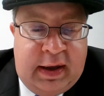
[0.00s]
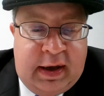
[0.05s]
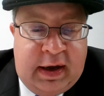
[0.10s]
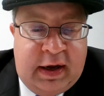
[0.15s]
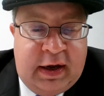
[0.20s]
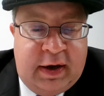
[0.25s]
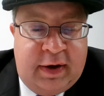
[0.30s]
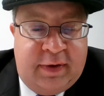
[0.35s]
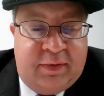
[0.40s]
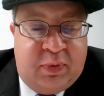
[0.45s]
I
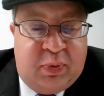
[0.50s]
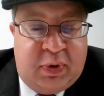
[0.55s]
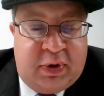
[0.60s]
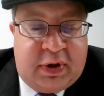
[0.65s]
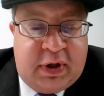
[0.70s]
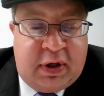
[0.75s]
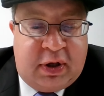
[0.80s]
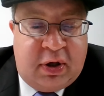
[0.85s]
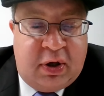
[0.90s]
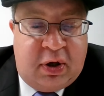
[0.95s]
have what
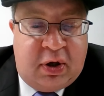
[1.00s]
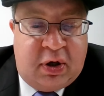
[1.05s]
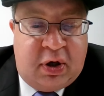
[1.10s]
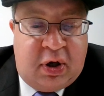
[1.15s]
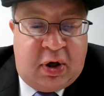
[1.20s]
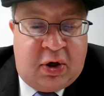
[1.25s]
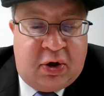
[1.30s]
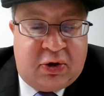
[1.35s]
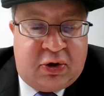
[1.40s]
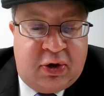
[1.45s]
they call
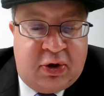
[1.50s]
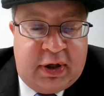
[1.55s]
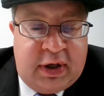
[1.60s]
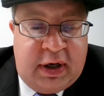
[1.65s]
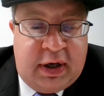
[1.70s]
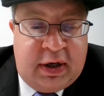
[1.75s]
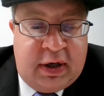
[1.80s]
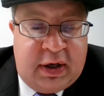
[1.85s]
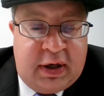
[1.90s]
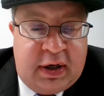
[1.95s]

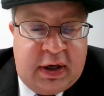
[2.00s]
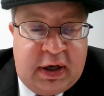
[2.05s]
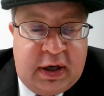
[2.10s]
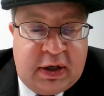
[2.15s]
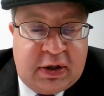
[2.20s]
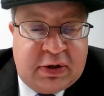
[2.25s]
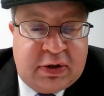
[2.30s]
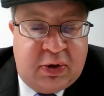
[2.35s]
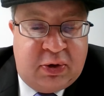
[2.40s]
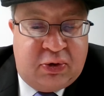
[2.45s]
alternating
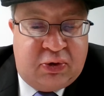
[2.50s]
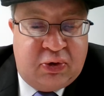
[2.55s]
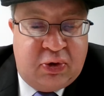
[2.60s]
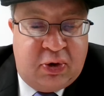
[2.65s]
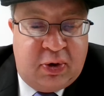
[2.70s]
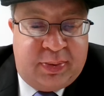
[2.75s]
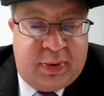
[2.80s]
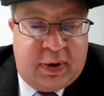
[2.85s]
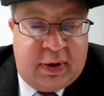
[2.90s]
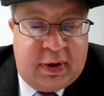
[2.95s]

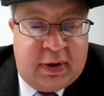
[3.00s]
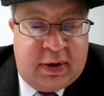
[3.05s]
exotropia.